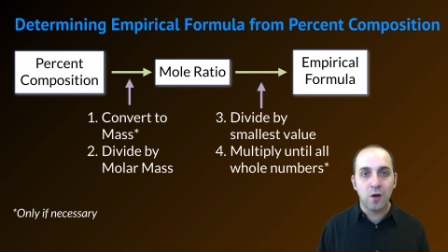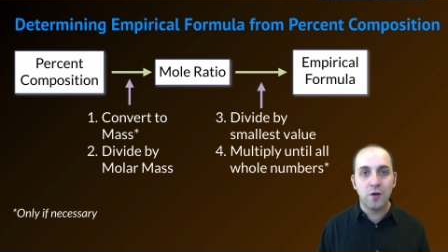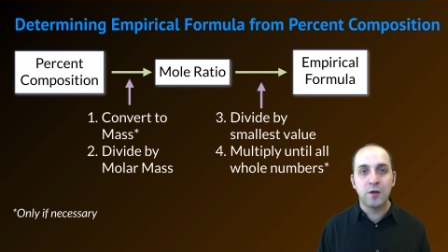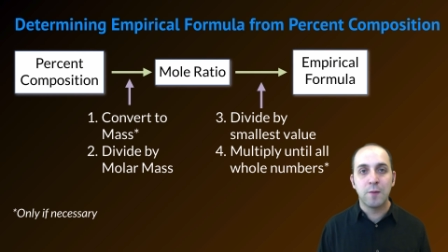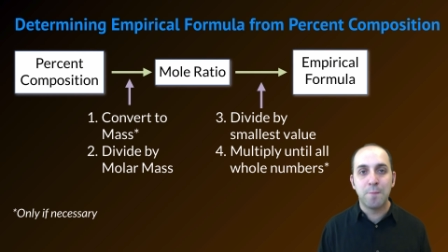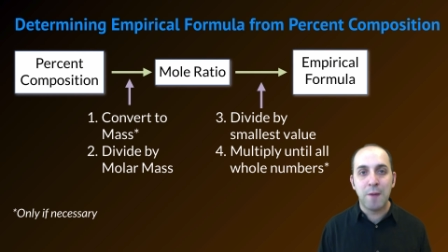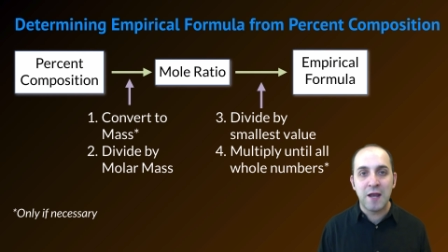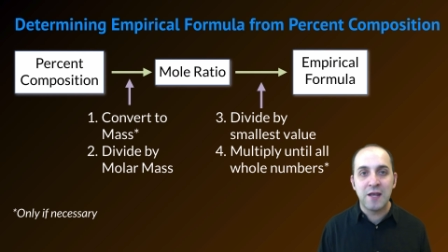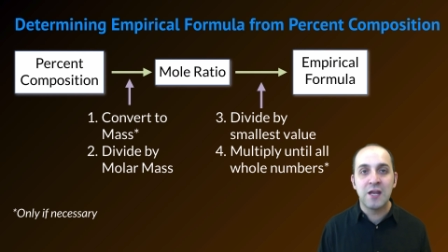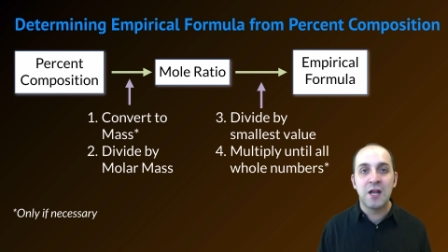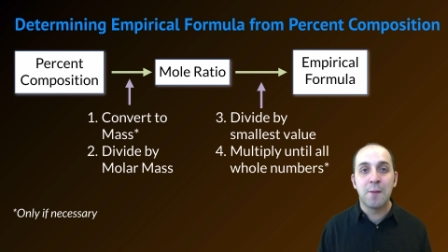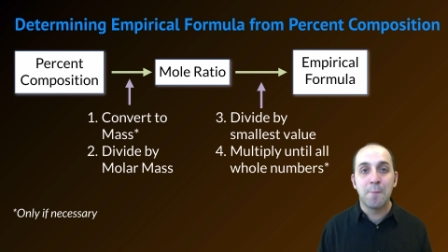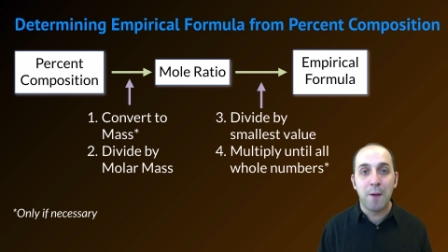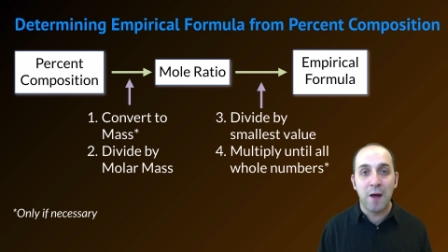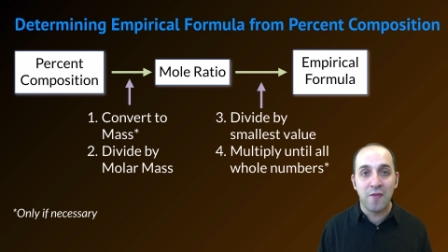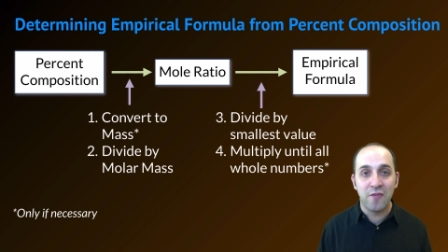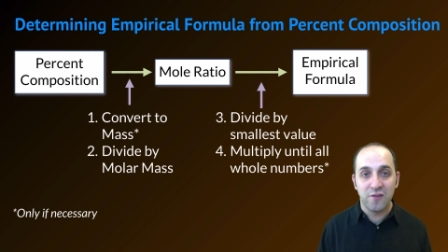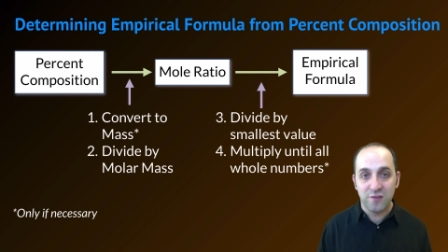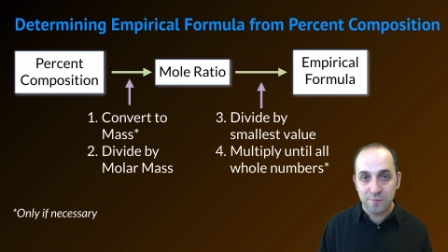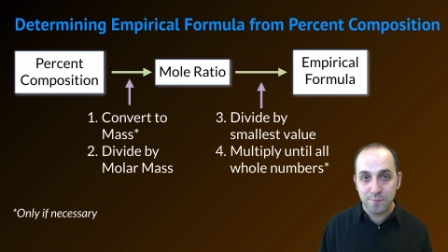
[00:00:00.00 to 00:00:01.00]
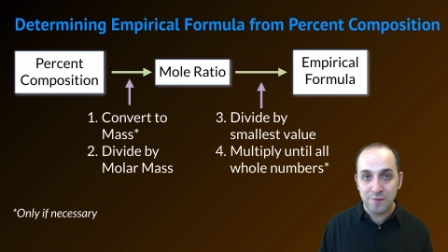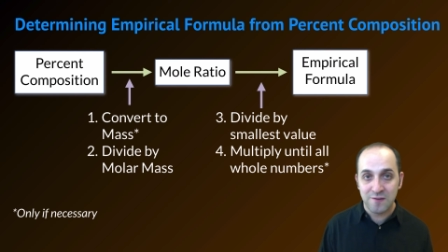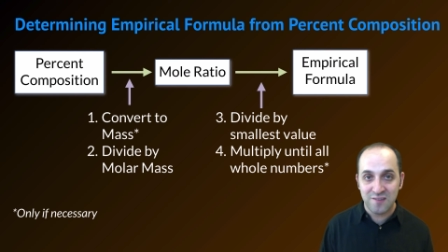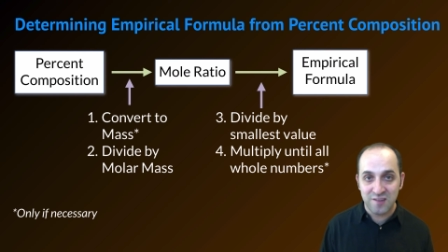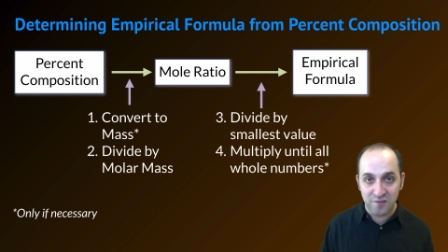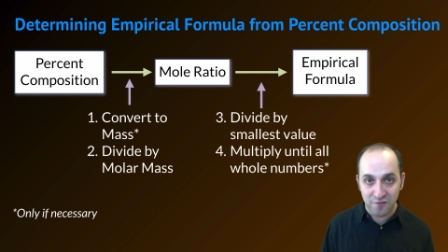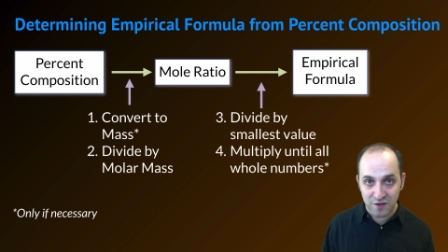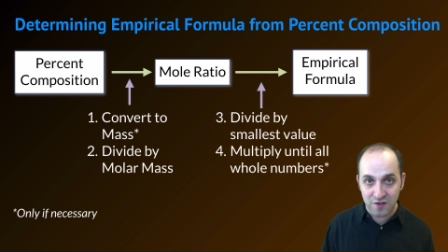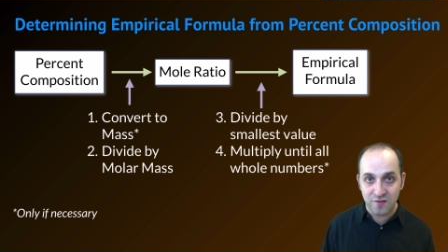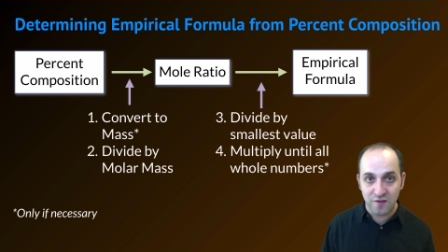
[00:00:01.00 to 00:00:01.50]
depending upon the
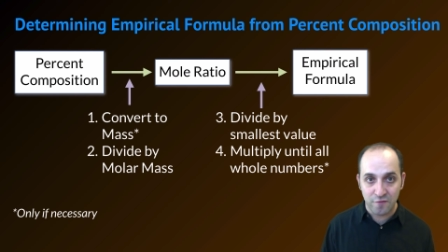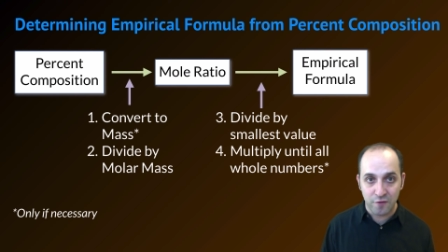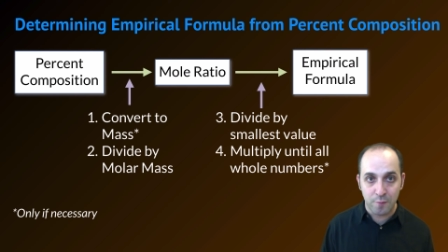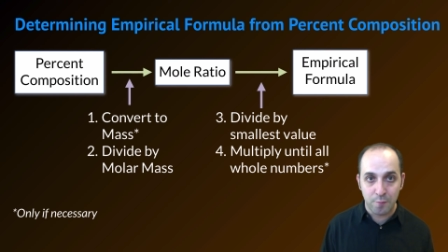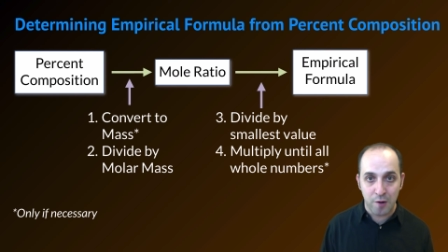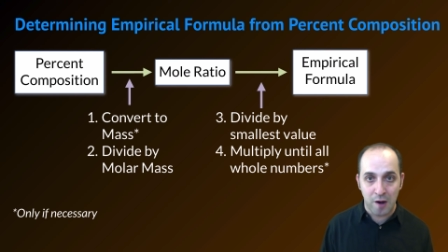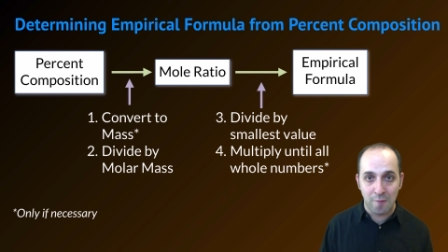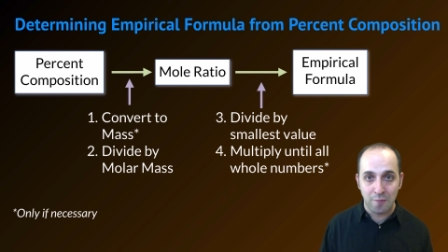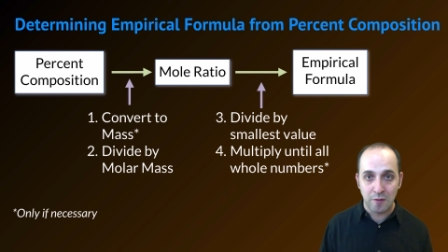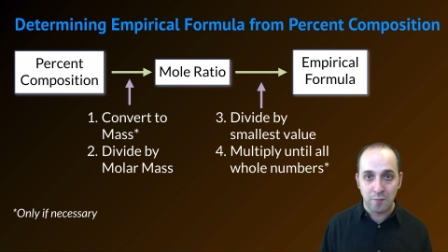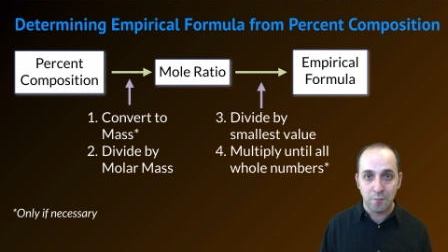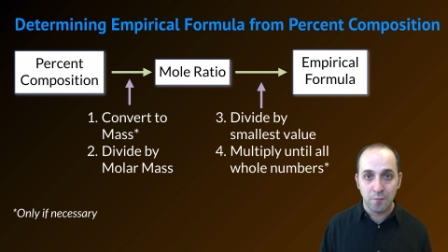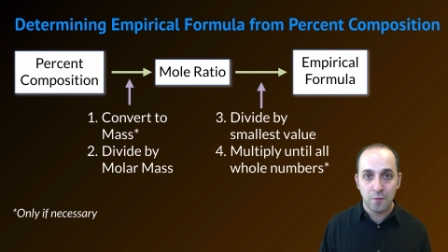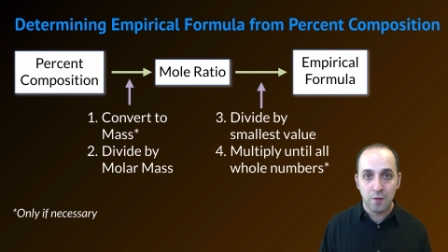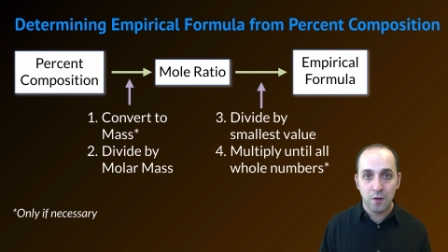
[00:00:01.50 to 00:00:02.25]
specifics of the problem.